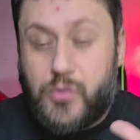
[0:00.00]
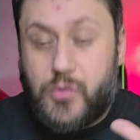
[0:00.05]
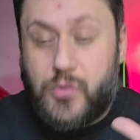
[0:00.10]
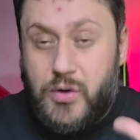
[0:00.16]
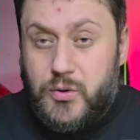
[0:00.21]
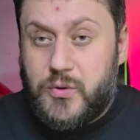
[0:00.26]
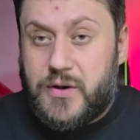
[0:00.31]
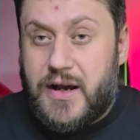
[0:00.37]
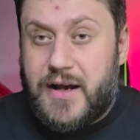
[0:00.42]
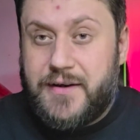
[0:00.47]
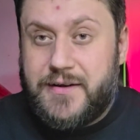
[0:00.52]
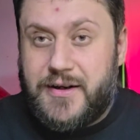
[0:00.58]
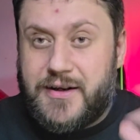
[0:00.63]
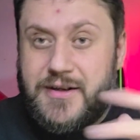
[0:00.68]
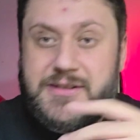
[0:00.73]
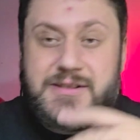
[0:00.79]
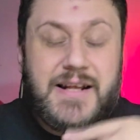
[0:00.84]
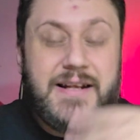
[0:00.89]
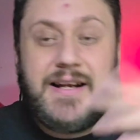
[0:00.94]
Grilled
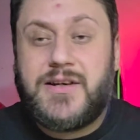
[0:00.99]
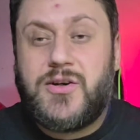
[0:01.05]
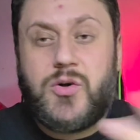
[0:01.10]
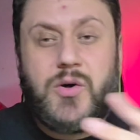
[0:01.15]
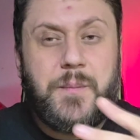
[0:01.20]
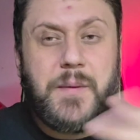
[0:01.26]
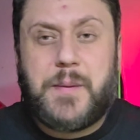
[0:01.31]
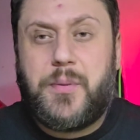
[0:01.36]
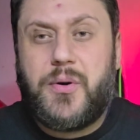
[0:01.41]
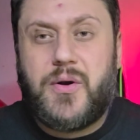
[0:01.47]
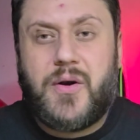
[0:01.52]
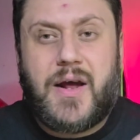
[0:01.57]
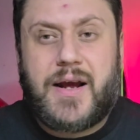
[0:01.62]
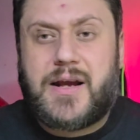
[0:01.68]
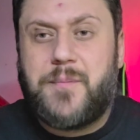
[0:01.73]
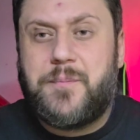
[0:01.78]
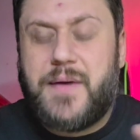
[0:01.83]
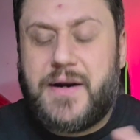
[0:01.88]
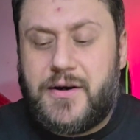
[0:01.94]
onions, then they normally put
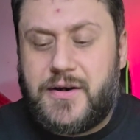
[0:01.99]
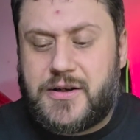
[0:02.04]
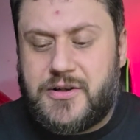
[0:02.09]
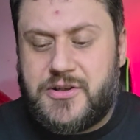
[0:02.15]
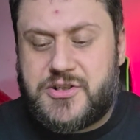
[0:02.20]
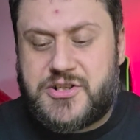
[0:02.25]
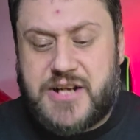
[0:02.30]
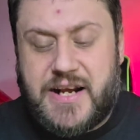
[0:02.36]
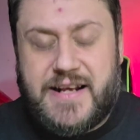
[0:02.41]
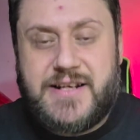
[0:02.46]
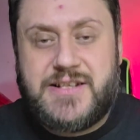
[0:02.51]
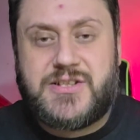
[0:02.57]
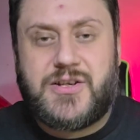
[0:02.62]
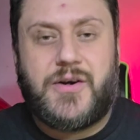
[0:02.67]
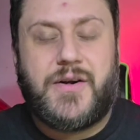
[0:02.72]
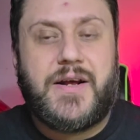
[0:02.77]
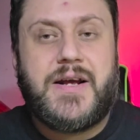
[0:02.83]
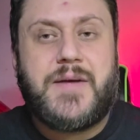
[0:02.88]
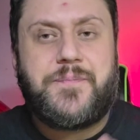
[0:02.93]
like American cheese
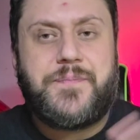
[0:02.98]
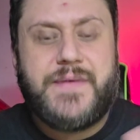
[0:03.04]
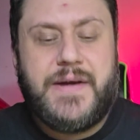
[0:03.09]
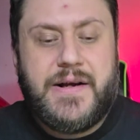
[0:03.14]
on it.